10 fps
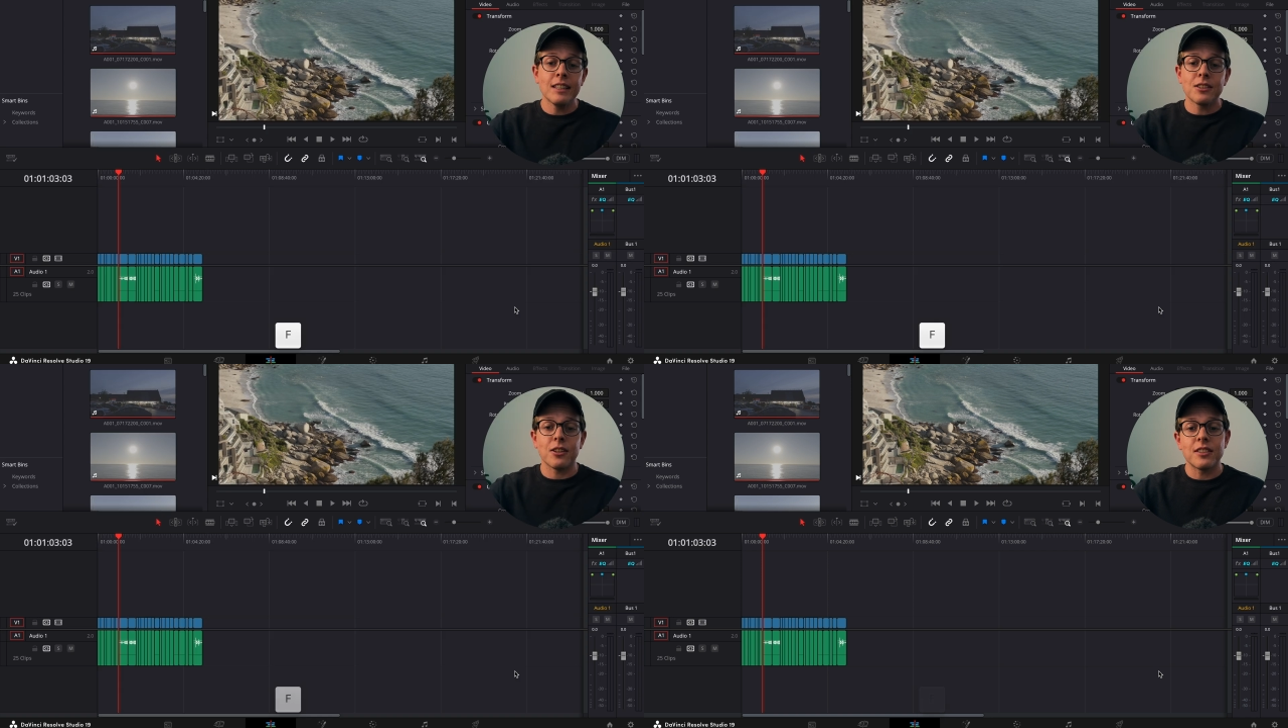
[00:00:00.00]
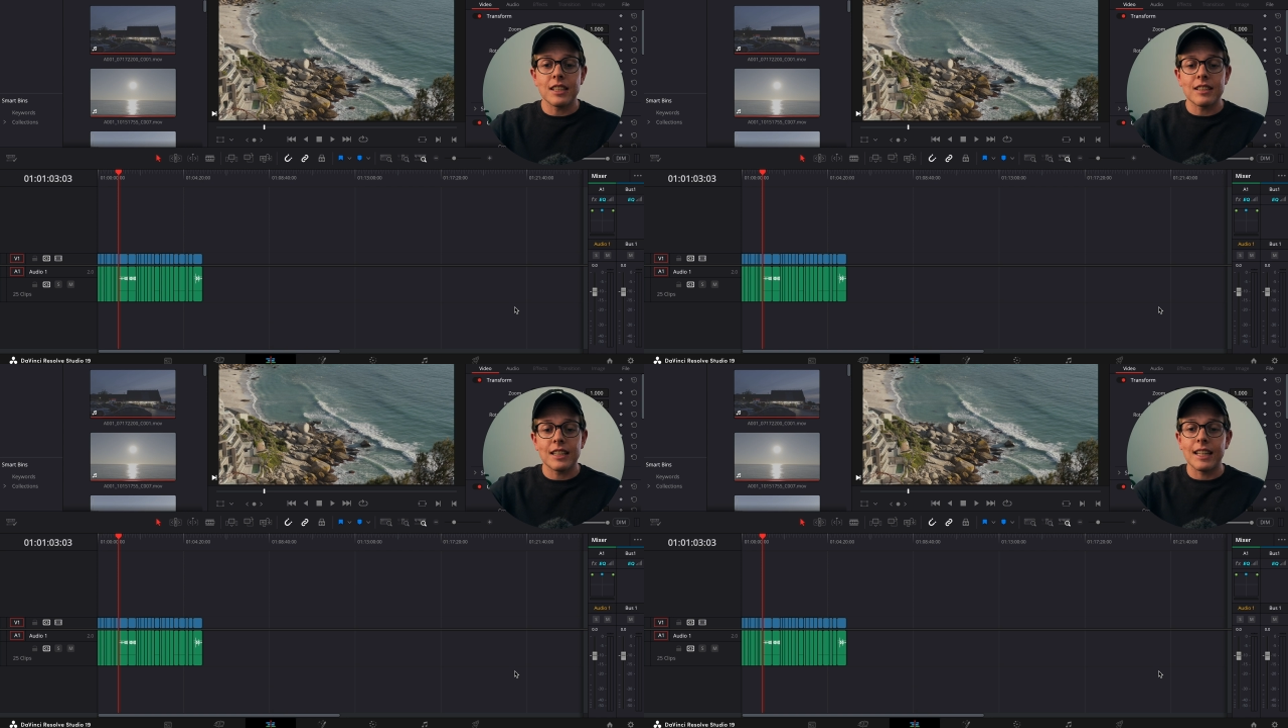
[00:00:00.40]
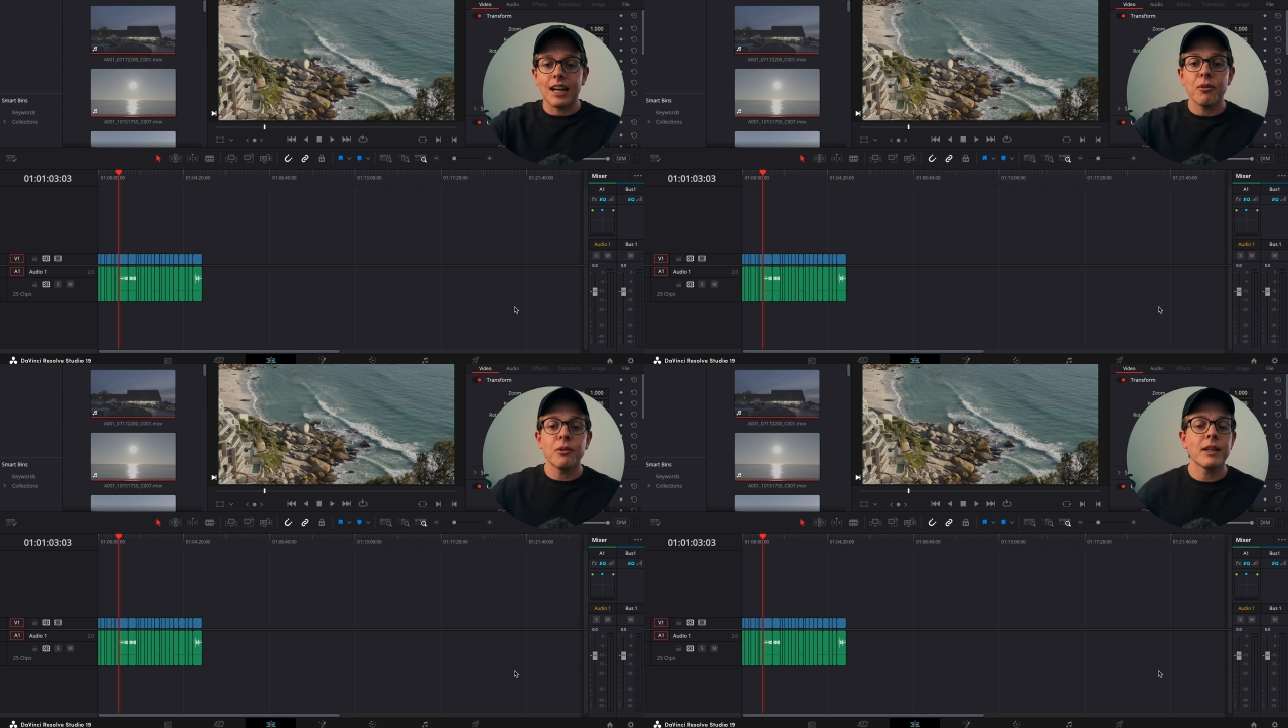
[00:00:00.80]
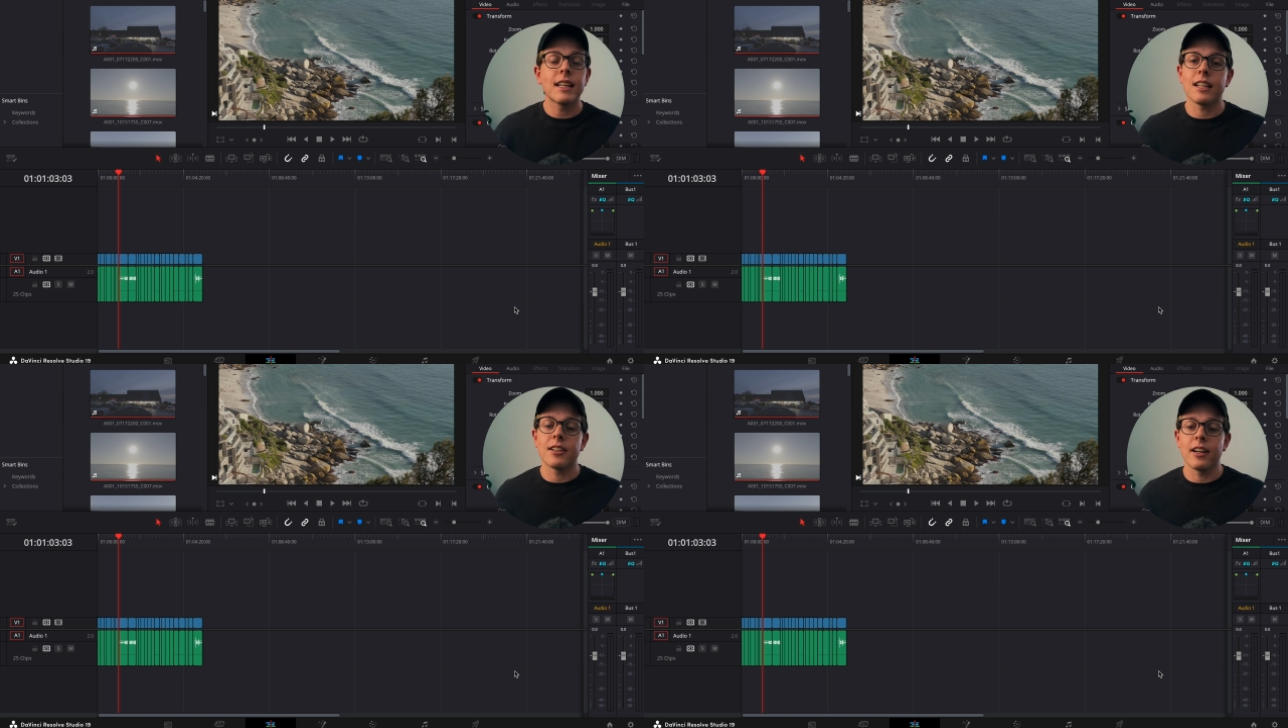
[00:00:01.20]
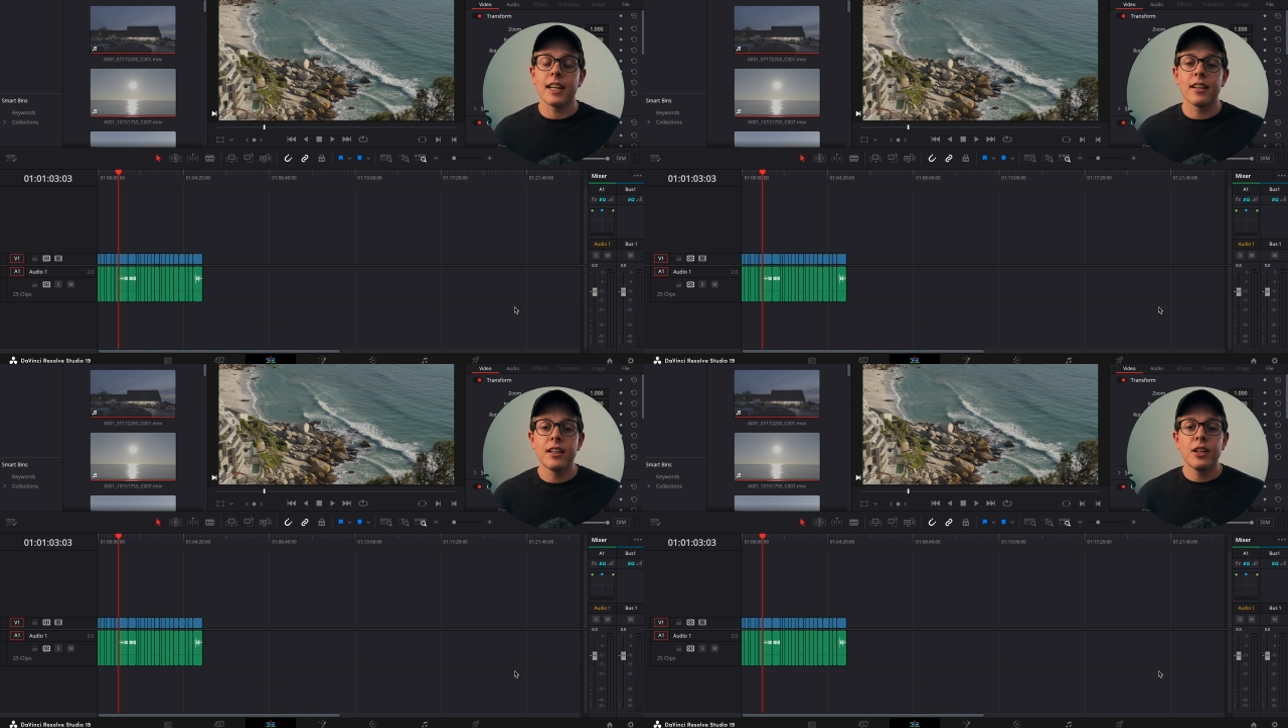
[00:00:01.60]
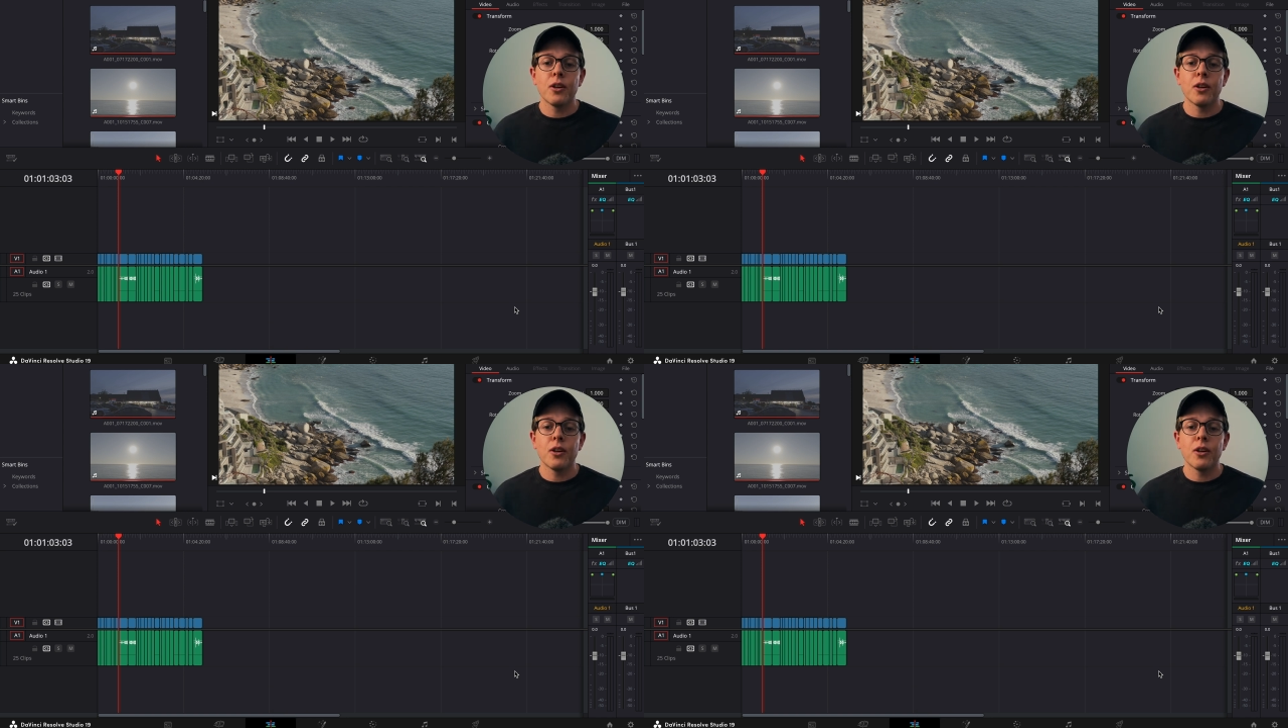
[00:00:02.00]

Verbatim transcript: So essentially now when we color grade,